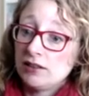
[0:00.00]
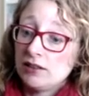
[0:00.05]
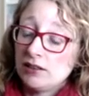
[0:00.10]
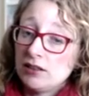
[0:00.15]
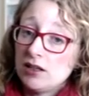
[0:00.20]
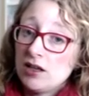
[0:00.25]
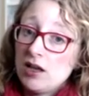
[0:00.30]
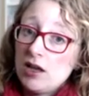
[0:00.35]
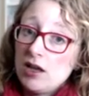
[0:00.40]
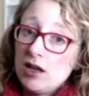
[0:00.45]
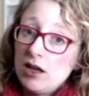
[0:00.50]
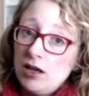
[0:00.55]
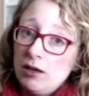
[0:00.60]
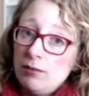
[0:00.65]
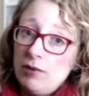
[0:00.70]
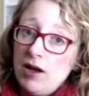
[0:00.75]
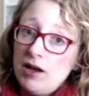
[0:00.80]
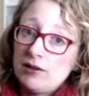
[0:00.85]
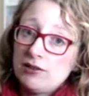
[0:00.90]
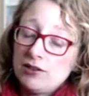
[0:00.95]
And
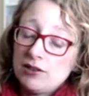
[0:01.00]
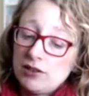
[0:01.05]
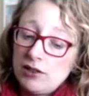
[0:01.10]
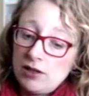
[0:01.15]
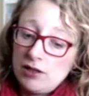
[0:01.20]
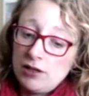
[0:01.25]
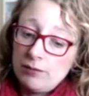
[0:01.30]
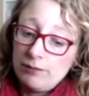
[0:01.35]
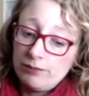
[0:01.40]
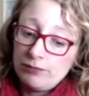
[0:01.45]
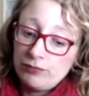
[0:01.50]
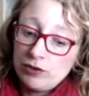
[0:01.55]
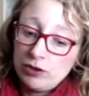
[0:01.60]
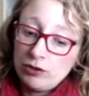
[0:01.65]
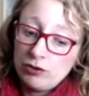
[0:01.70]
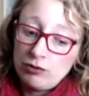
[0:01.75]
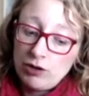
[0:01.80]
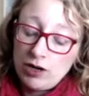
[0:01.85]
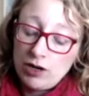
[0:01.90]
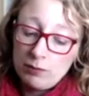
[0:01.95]
um, I had um,
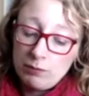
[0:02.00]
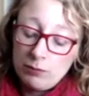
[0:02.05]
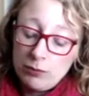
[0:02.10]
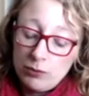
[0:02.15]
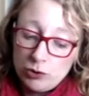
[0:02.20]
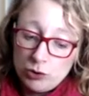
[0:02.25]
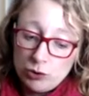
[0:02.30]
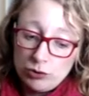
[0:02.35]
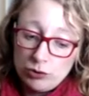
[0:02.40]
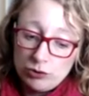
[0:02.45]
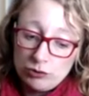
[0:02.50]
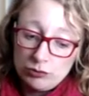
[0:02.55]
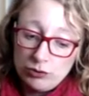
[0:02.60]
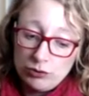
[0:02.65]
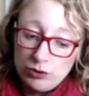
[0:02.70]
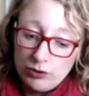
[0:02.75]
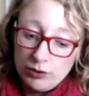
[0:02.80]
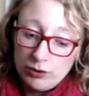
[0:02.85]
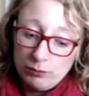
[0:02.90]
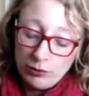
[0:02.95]
Greg Bottrill
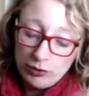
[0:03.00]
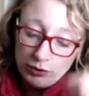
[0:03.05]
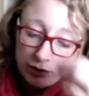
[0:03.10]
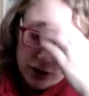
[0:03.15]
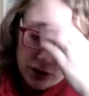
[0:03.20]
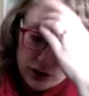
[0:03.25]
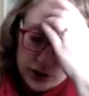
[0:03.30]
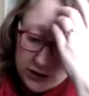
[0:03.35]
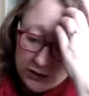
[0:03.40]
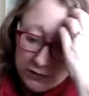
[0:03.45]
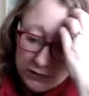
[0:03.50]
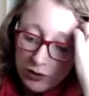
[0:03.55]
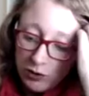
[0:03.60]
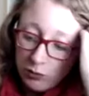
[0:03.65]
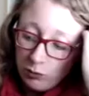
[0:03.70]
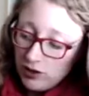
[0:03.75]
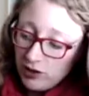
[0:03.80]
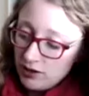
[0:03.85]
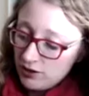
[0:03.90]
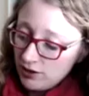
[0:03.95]
on the podcast a
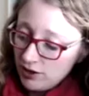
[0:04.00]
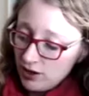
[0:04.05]
few weeks mm.